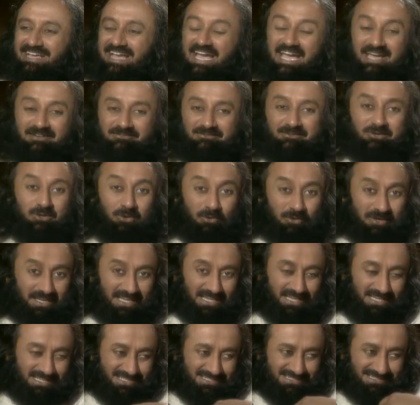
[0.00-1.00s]
have no
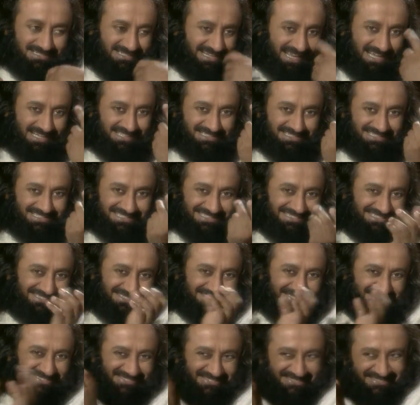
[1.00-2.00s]
intention,
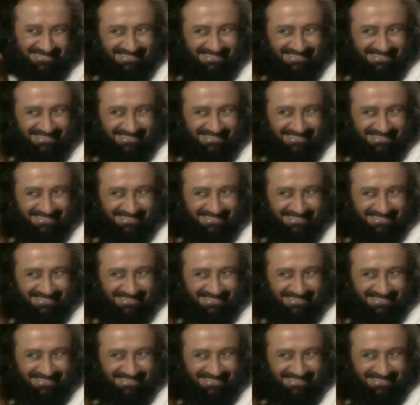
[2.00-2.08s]
no.